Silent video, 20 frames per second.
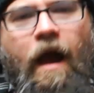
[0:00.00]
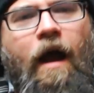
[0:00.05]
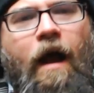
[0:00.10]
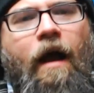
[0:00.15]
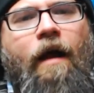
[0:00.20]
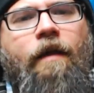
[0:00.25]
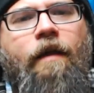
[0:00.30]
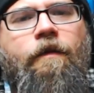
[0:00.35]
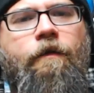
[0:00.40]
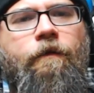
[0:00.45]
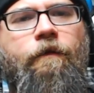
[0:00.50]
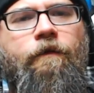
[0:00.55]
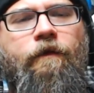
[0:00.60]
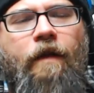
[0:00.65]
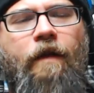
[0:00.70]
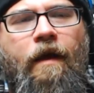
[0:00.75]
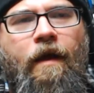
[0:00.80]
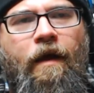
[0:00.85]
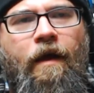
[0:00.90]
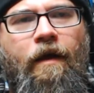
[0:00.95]
I
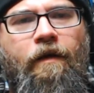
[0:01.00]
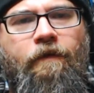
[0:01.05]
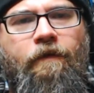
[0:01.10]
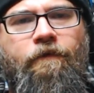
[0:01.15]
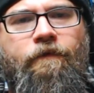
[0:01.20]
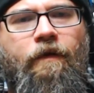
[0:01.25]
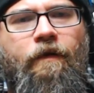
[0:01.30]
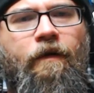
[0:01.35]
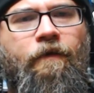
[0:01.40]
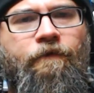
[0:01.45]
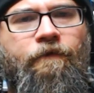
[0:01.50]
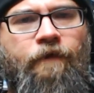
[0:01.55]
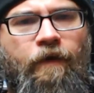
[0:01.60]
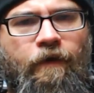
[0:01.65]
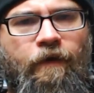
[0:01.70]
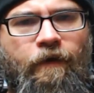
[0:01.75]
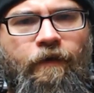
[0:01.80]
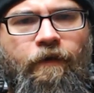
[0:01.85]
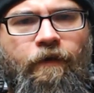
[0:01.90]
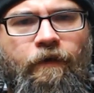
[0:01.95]
used to have a
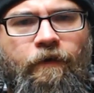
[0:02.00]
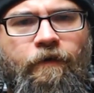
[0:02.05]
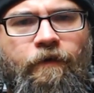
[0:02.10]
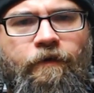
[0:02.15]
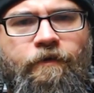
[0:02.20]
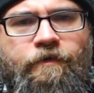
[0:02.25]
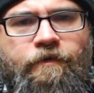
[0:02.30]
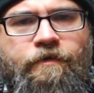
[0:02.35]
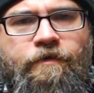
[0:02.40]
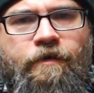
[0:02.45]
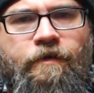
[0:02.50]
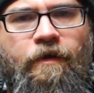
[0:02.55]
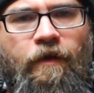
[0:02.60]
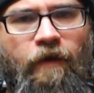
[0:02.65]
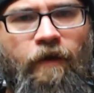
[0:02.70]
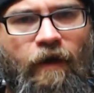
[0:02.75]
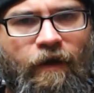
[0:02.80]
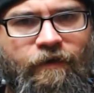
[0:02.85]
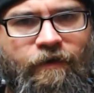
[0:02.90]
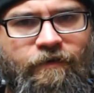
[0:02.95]
very large
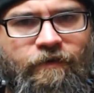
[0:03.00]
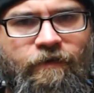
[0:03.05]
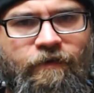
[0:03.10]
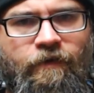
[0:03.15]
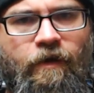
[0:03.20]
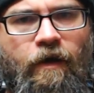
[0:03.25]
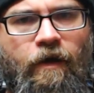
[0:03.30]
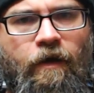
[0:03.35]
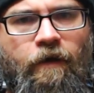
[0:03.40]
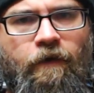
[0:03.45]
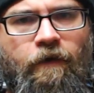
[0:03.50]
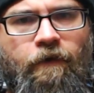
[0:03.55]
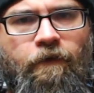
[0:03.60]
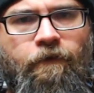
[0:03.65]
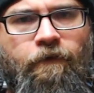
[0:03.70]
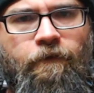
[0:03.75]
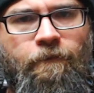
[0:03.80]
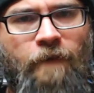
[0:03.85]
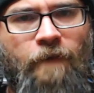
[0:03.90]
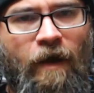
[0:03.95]
collection
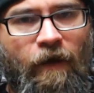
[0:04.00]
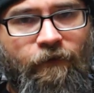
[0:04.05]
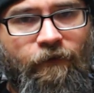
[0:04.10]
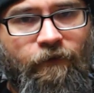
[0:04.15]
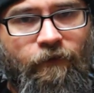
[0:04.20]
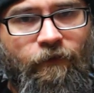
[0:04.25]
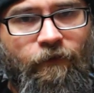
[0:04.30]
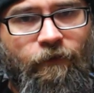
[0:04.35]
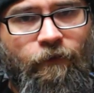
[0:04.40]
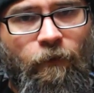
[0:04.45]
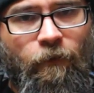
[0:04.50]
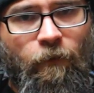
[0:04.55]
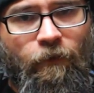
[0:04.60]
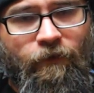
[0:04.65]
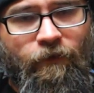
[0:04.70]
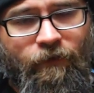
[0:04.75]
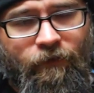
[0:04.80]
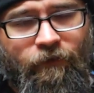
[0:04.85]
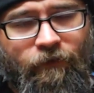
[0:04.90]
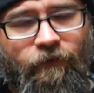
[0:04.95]
of monster
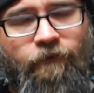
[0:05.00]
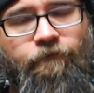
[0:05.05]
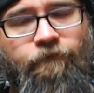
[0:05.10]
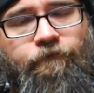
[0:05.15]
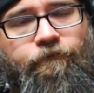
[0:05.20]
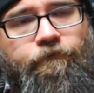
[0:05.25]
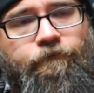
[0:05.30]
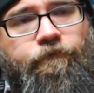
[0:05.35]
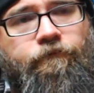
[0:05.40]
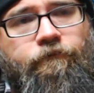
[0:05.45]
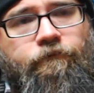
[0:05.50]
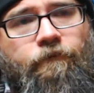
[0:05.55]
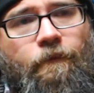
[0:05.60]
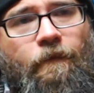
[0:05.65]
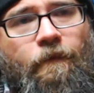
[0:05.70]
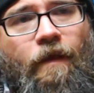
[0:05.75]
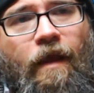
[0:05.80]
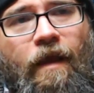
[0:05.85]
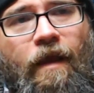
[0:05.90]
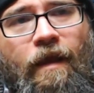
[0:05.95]
toys
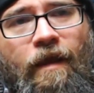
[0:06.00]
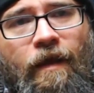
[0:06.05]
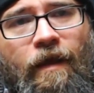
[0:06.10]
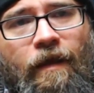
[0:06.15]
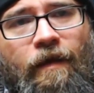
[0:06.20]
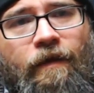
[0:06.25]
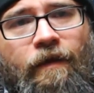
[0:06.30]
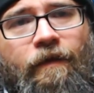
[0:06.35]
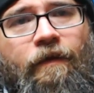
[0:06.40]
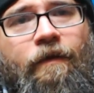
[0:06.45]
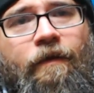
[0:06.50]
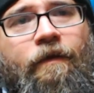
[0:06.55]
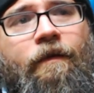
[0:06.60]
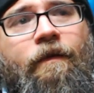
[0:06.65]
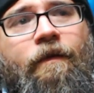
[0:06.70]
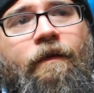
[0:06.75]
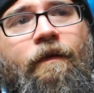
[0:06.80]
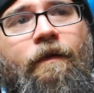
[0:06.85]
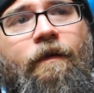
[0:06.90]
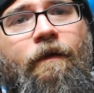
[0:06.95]
and
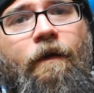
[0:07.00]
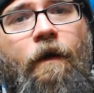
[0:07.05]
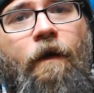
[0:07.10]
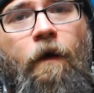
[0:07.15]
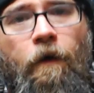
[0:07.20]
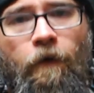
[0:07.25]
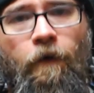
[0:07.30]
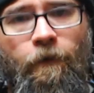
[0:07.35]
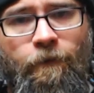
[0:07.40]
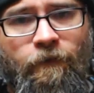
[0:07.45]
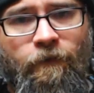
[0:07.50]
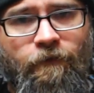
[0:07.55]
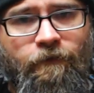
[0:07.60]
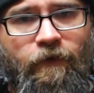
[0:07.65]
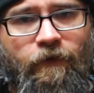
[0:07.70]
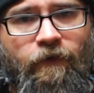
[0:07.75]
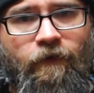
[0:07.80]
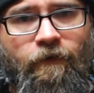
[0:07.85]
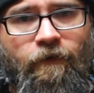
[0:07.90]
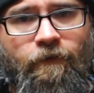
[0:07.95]
horror
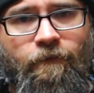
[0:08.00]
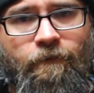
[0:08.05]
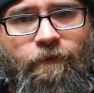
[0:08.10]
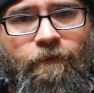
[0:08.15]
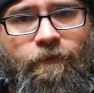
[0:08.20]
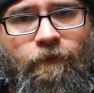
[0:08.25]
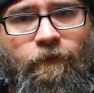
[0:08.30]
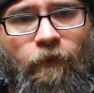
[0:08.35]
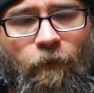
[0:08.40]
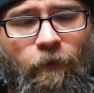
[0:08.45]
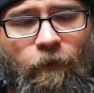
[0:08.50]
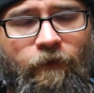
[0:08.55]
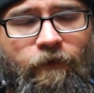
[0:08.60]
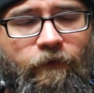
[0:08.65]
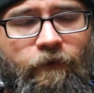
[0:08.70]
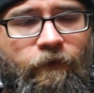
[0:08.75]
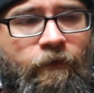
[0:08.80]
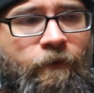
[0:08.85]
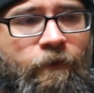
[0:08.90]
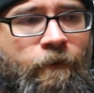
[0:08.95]
movie
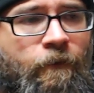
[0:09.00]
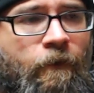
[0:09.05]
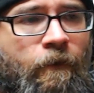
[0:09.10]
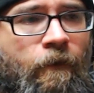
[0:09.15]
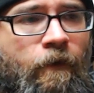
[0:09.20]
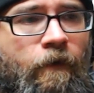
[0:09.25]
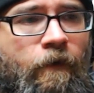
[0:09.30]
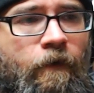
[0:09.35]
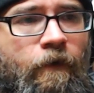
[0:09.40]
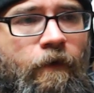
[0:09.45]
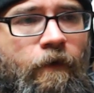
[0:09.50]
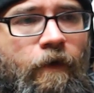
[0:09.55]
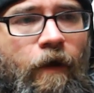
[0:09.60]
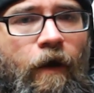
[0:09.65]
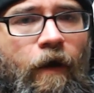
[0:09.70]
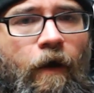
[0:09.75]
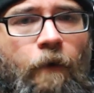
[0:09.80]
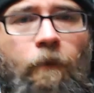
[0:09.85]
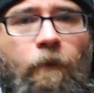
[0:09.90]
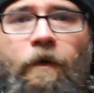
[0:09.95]
toys.
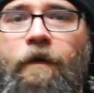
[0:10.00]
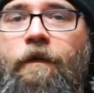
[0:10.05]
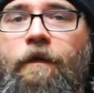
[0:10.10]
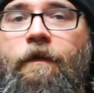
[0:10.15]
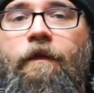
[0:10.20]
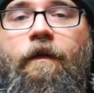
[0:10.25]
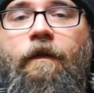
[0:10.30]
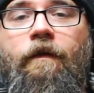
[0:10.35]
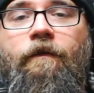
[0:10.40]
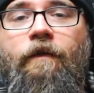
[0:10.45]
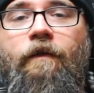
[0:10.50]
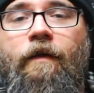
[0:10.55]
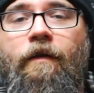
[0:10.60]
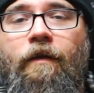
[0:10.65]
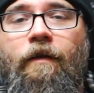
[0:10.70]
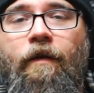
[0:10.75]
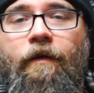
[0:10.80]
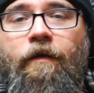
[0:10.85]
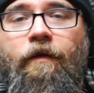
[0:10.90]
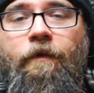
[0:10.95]
Uh, one of the things I
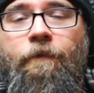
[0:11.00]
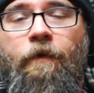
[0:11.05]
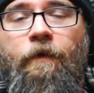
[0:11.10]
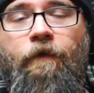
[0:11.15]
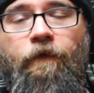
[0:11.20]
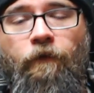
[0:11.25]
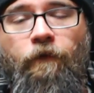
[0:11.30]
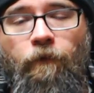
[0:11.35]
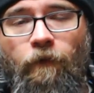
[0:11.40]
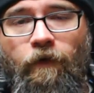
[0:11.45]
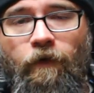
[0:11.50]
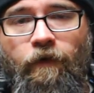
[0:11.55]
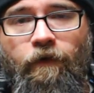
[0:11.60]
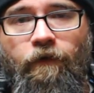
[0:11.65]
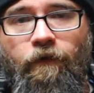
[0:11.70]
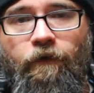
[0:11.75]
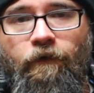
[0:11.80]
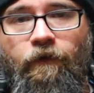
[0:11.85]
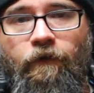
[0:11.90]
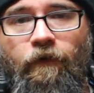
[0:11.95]
collected most
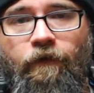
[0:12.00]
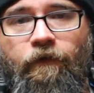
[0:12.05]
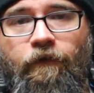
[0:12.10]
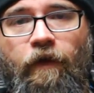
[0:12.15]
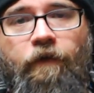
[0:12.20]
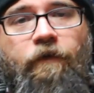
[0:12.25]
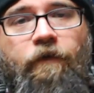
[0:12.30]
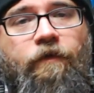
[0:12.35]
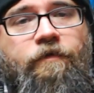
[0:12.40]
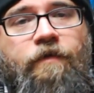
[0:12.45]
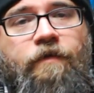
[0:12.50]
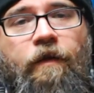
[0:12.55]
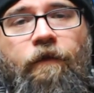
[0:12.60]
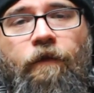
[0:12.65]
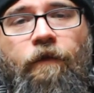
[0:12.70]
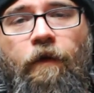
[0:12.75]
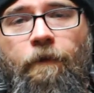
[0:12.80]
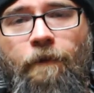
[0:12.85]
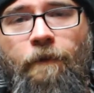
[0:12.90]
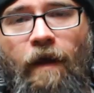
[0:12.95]
was Texas
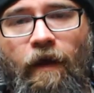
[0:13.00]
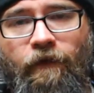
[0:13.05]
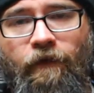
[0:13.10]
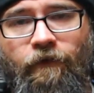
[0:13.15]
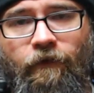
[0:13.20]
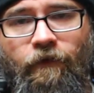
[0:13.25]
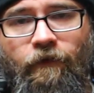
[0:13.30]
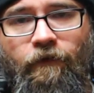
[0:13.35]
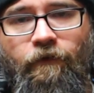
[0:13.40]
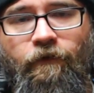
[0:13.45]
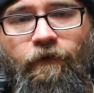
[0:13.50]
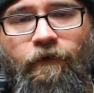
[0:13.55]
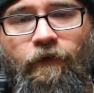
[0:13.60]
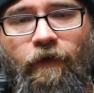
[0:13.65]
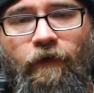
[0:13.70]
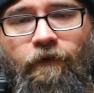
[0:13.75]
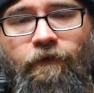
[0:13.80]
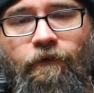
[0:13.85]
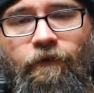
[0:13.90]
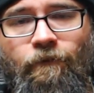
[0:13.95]
Chainsaw Massacre
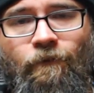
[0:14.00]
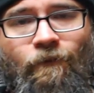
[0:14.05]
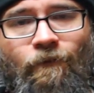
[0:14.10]
stuff.